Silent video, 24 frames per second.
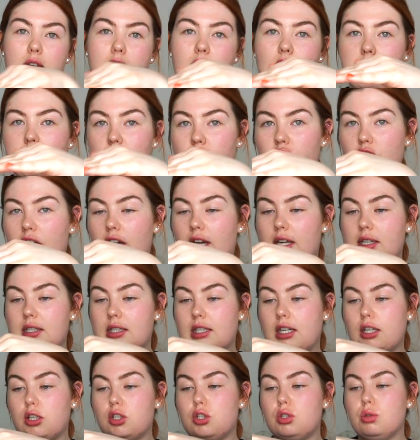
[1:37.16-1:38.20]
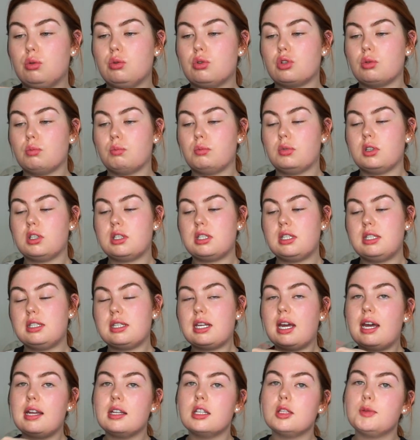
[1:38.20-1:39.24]
if you're trying to like do somebody's
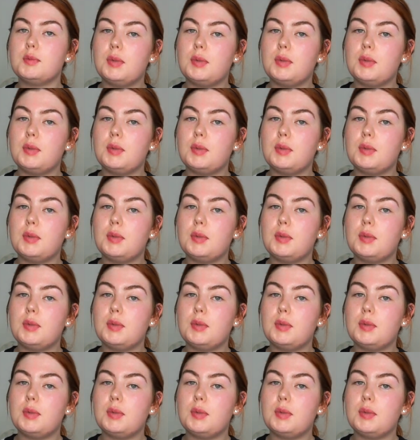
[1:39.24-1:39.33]
hands,